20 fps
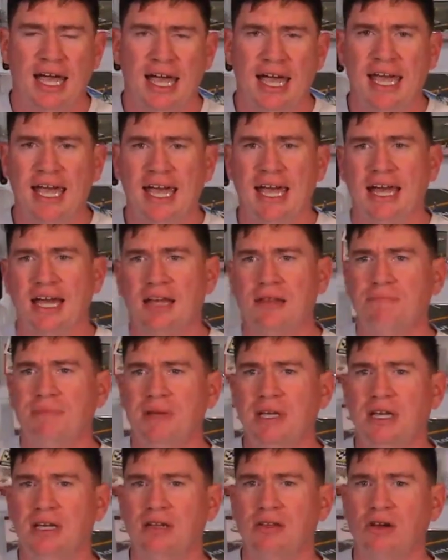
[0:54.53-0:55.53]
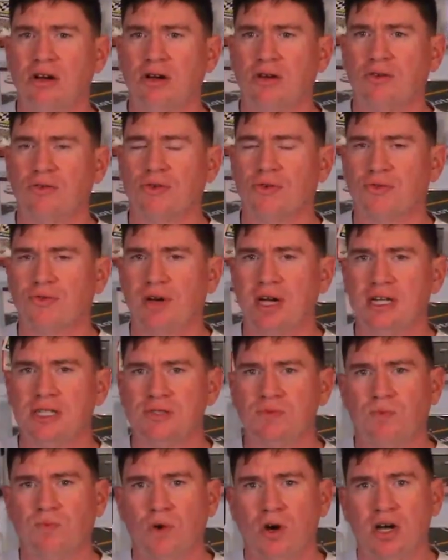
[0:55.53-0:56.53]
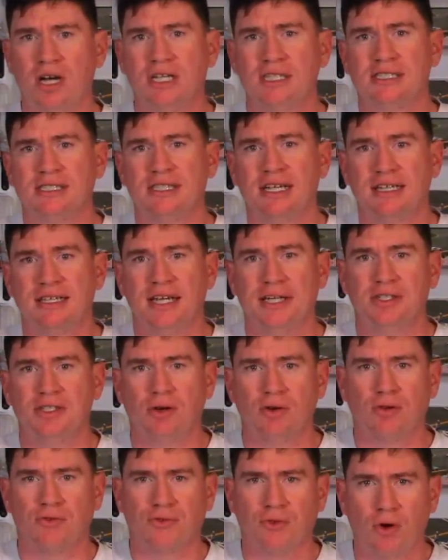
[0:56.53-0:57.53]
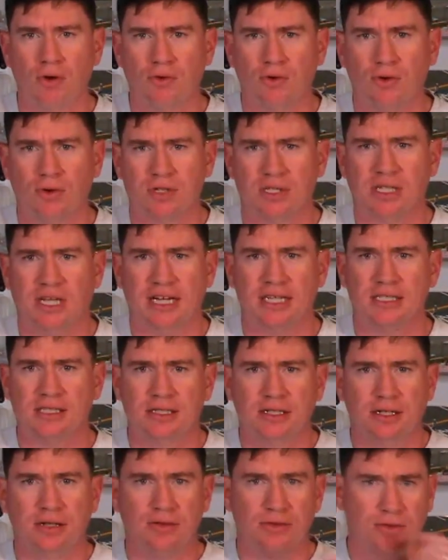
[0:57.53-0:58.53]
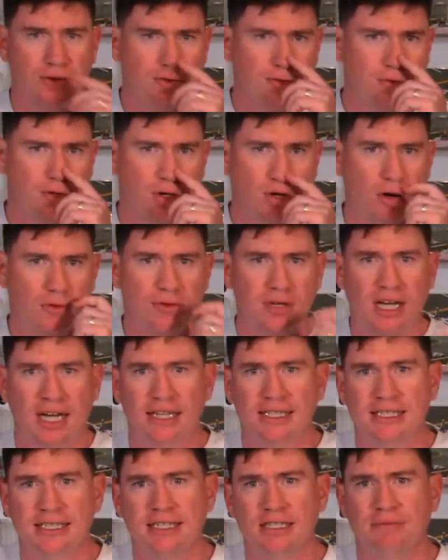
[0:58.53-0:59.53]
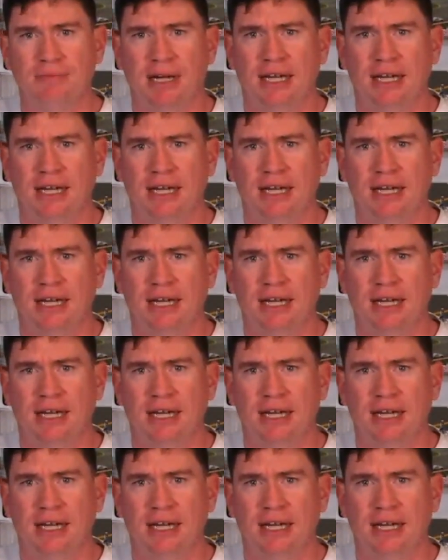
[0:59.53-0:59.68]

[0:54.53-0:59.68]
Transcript: and be an inaugural race was the Daytona road course last year during the COVID-19